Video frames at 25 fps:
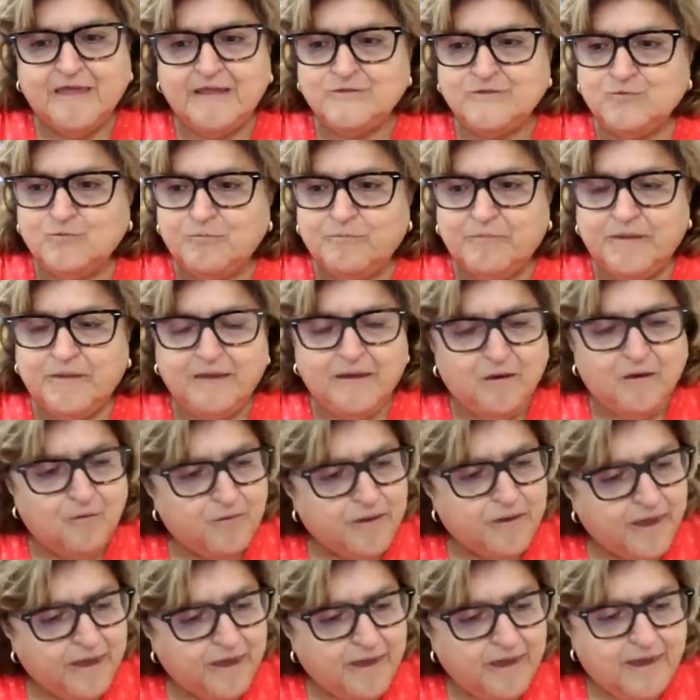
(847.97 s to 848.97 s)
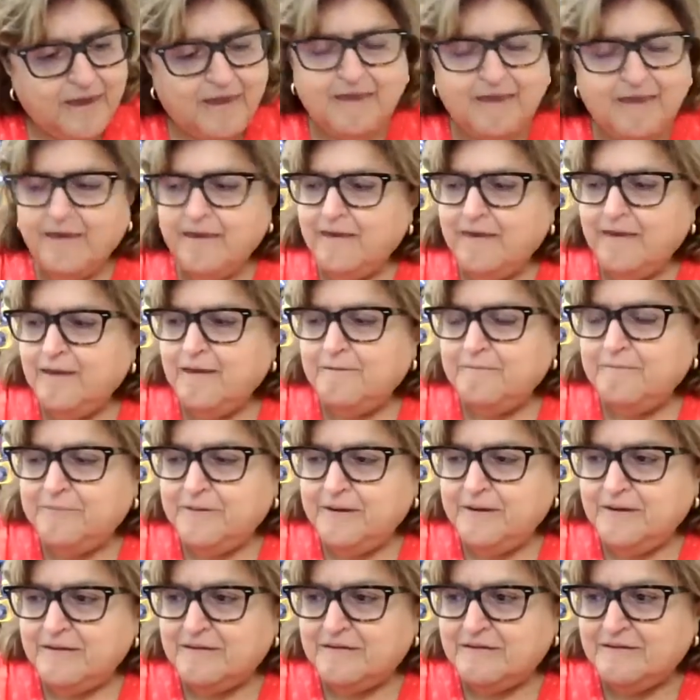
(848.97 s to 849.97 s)
things will be okay,
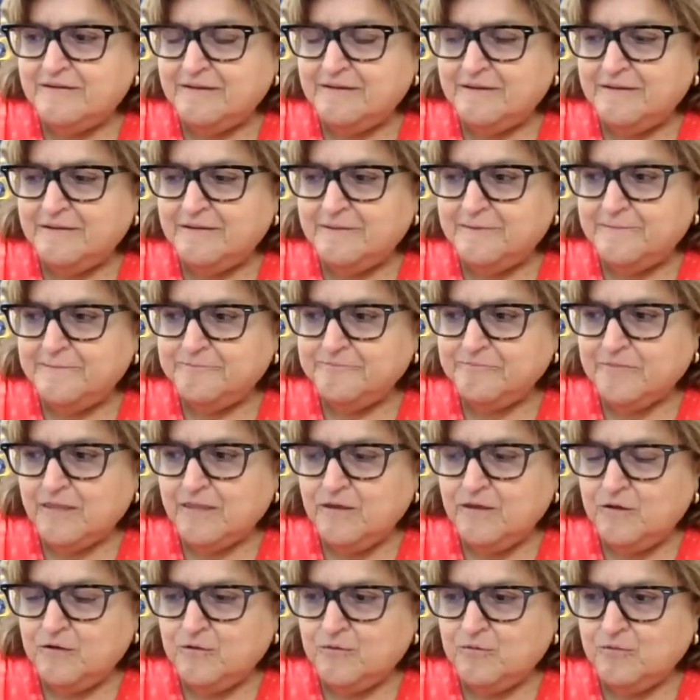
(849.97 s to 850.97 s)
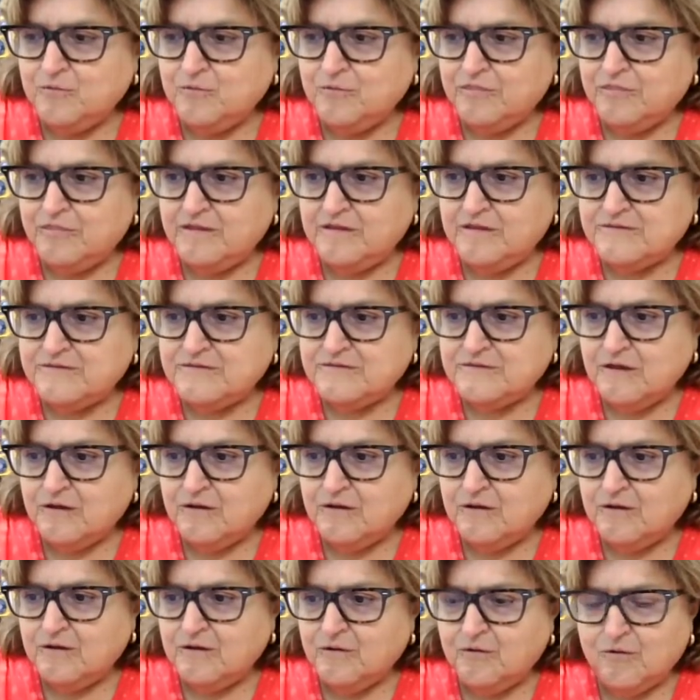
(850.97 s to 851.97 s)
but you know, this
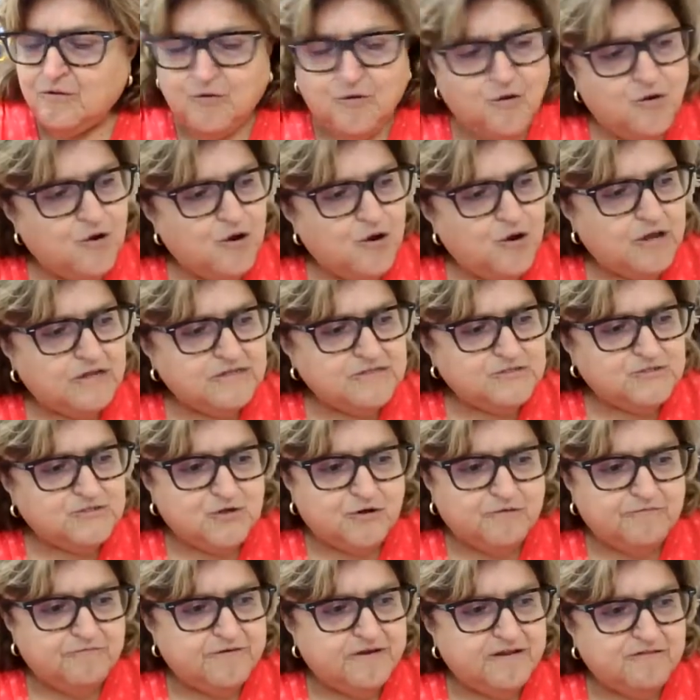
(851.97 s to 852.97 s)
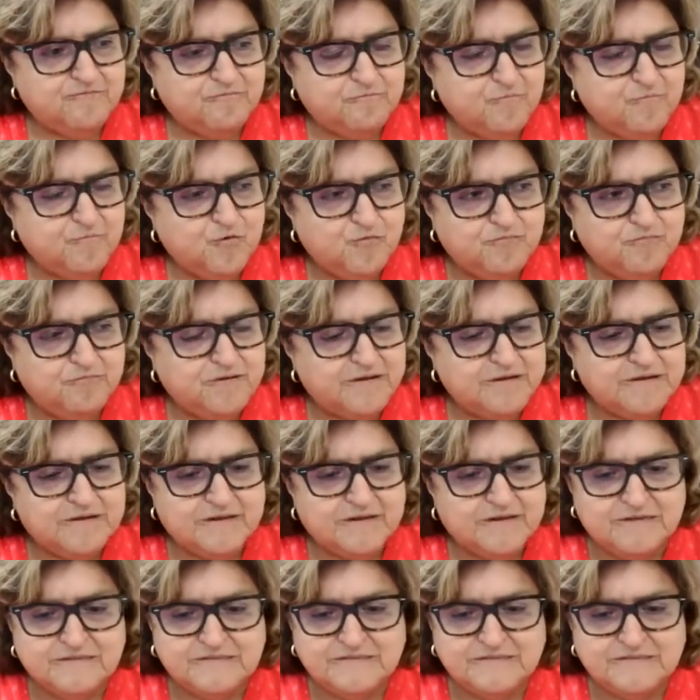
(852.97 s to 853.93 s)
conservative movement